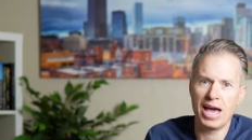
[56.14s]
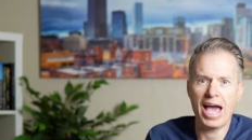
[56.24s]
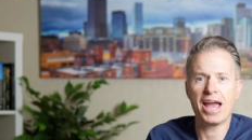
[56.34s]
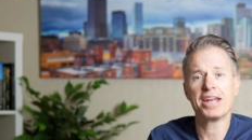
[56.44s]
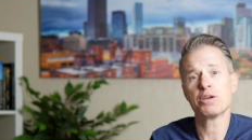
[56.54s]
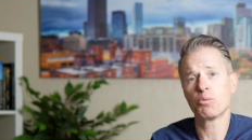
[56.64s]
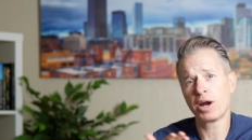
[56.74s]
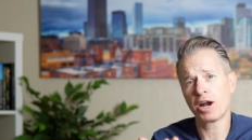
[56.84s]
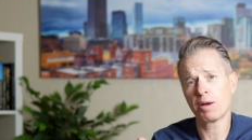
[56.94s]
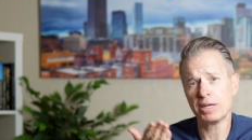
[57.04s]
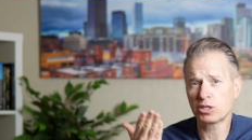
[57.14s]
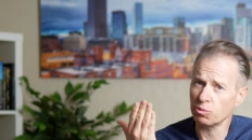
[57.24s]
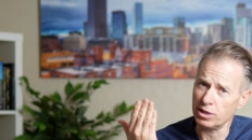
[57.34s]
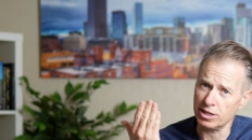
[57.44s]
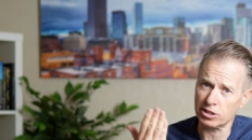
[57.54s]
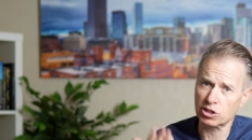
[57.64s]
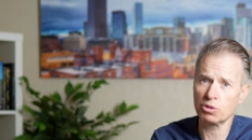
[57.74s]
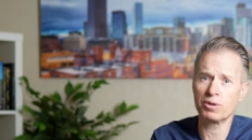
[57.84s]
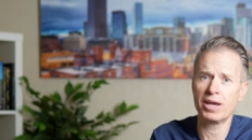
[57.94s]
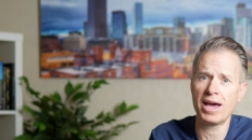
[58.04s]
anywhere between
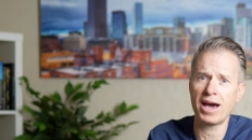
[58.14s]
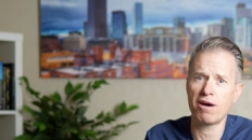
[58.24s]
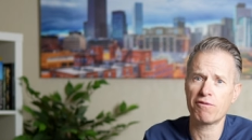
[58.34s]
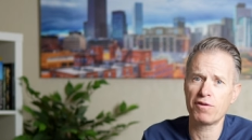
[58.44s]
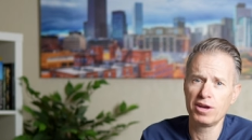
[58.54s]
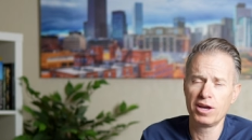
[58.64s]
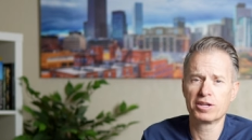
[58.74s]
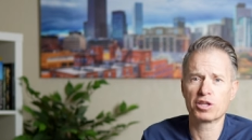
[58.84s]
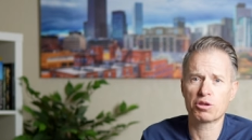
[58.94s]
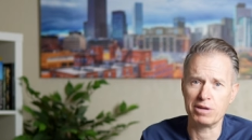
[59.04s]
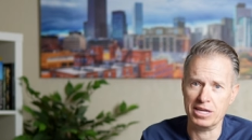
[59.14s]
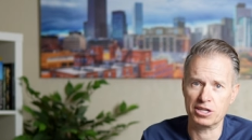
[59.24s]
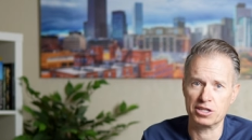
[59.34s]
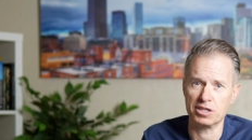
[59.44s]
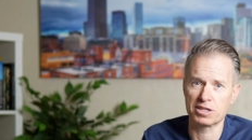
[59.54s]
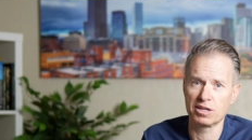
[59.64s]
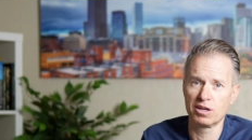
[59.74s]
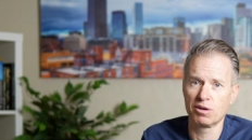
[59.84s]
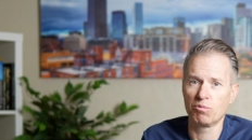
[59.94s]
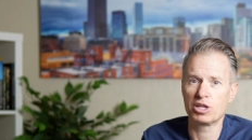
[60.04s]
two and a half to three inches,
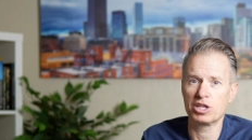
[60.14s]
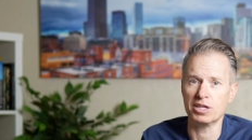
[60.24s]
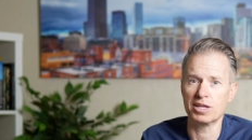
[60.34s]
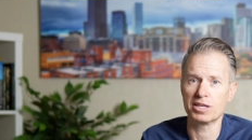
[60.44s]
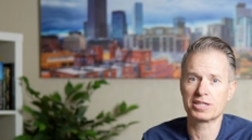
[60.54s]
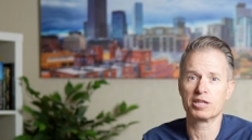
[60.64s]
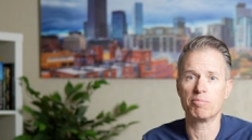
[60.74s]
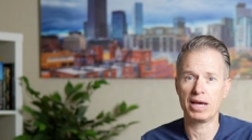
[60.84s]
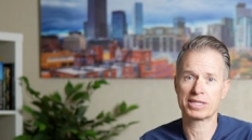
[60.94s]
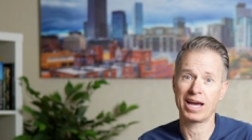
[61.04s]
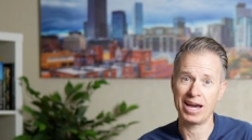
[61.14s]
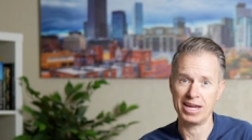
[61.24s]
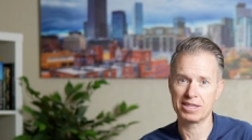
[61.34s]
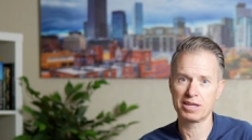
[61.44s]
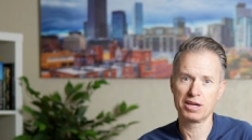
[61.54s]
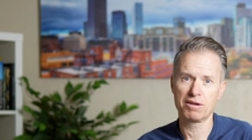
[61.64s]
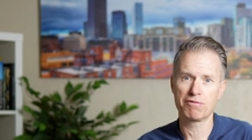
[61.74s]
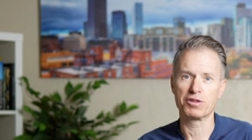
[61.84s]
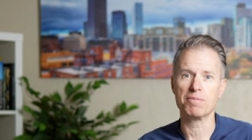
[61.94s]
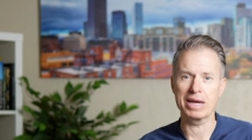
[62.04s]
which is the best height
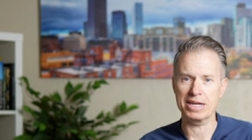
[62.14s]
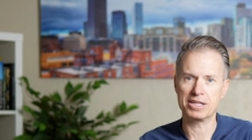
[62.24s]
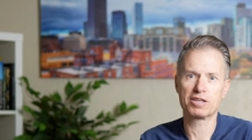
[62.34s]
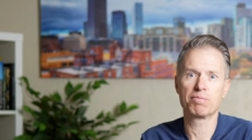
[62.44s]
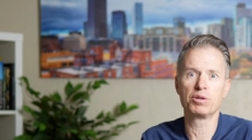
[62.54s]
for the maintenance of